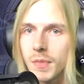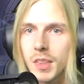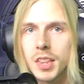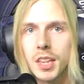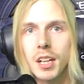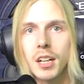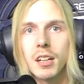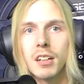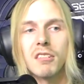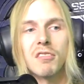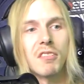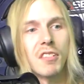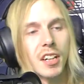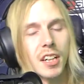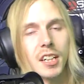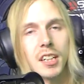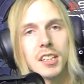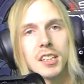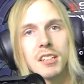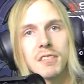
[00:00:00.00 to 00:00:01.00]
of
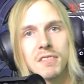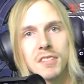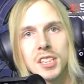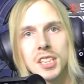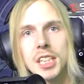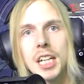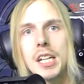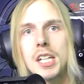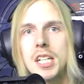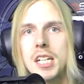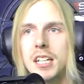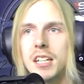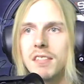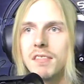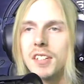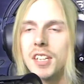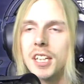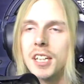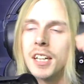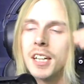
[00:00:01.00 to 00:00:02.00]
different
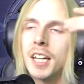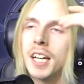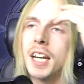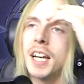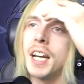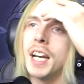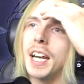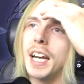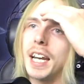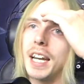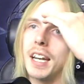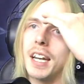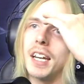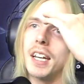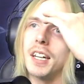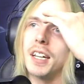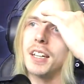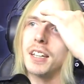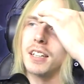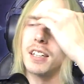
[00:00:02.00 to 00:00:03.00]
sensitivity.
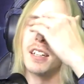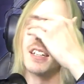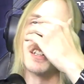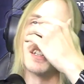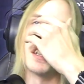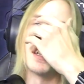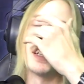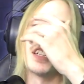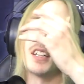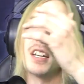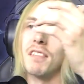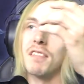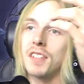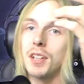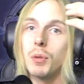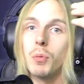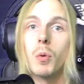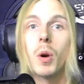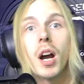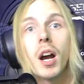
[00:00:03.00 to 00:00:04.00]
And if you
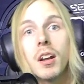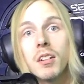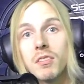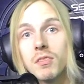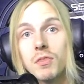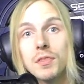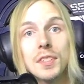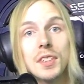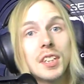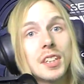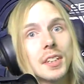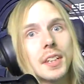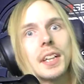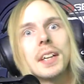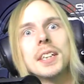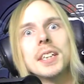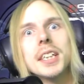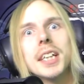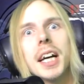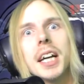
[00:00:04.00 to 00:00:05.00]
want really
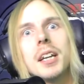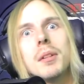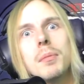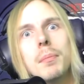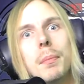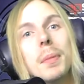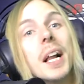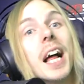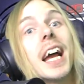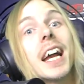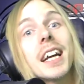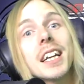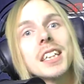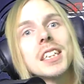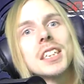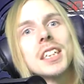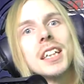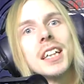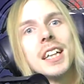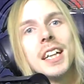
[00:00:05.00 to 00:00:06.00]
light blacks,
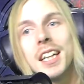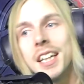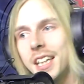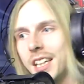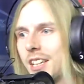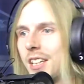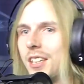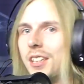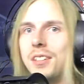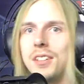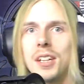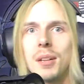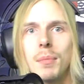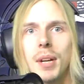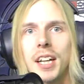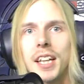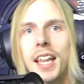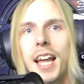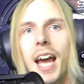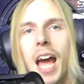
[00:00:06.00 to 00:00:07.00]
you can
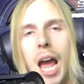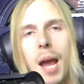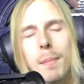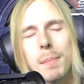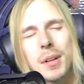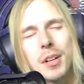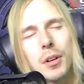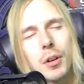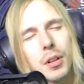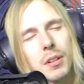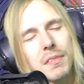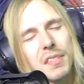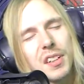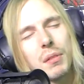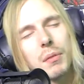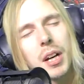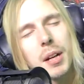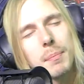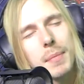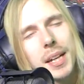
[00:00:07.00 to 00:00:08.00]
make that happen. Or if you
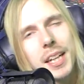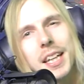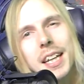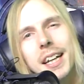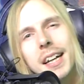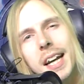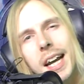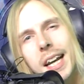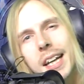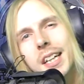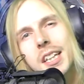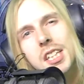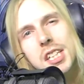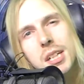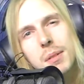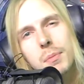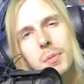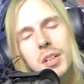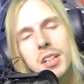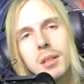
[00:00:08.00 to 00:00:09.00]
want to make it kind of
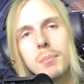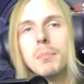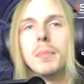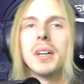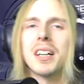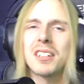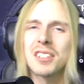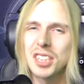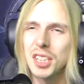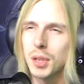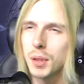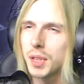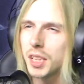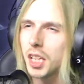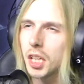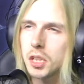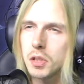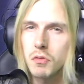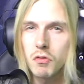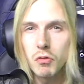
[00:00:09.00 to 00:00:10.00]
somewhere in the middle so it
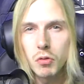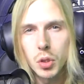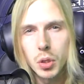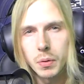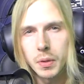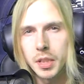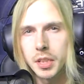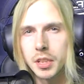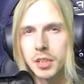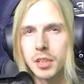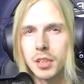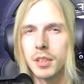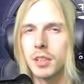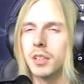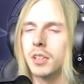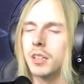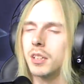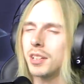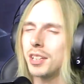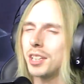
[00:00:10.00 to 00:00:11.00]
doesn't ruin your